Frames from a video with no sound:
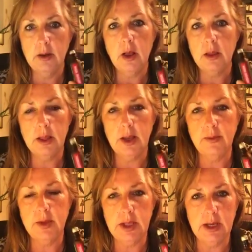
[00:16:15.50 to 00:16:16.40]

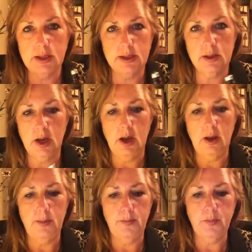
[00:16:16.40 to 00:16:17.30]
loved this
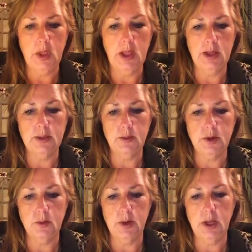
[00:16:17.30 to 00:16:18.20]
this
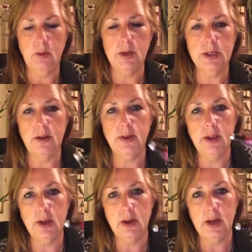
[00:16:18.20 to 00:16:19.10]
winter when he was not
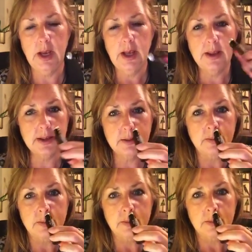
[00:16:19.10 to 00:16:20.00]
feeling good. This,
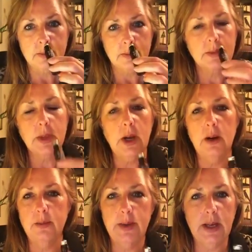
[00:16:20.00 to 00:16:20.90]

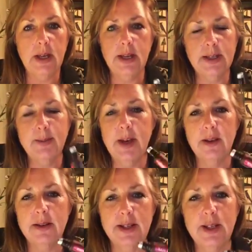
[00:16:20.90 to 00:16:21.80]
oh man, it
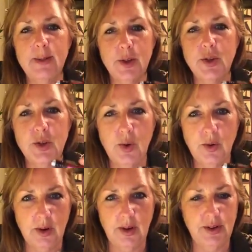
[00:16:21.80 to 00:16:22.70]
smells so
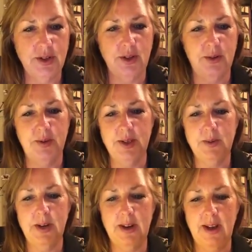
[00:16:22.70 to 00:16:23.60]
good too. This
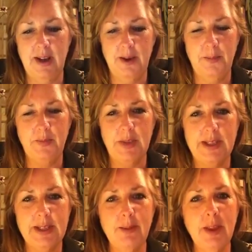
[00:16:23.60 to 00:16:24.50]
one,
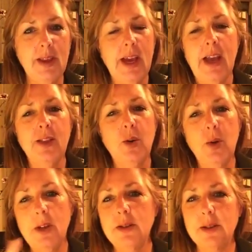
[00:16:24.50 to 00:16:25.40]
some of the
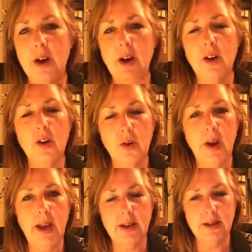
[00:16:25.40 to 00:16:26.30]
oils are
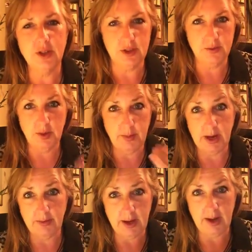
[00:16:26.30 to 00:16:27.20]
great just for the
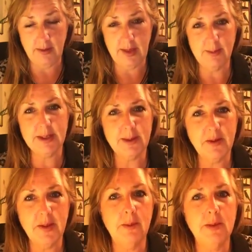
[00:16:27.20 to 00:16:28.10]
benefit of them. Some
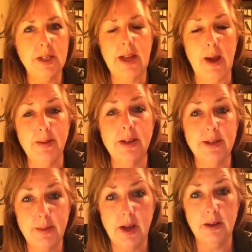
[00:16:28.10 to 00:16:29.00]
of them just happen to
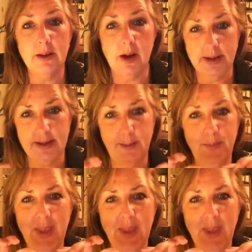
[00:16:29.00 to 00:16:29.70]
smell awesome,